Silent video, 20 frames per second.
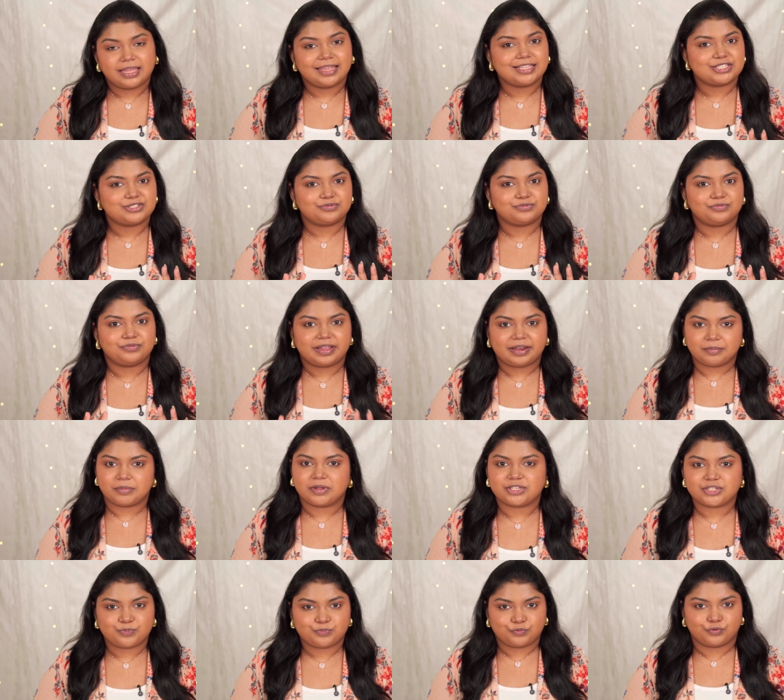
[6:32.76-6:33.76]
It's very
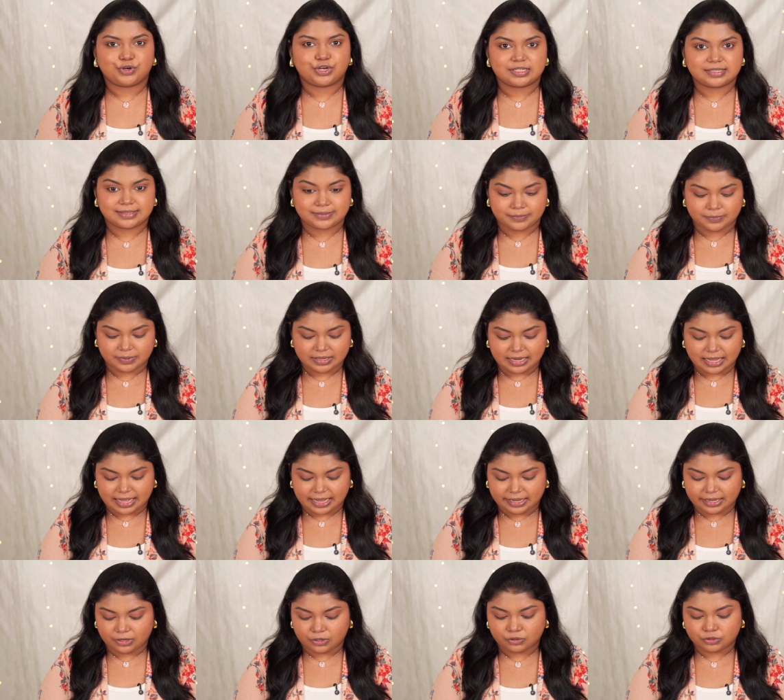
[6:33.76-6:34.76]
much a pretty simple
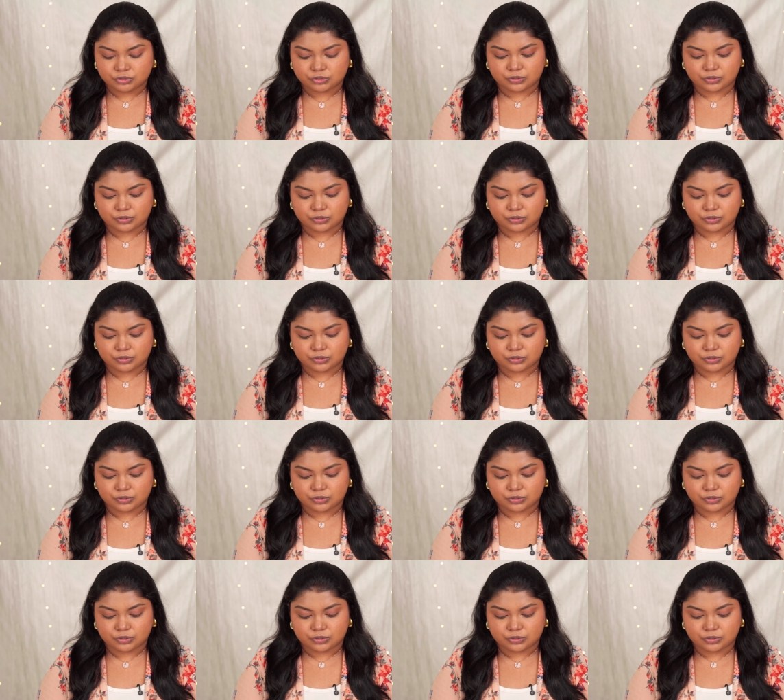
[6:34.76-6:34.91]
eye look.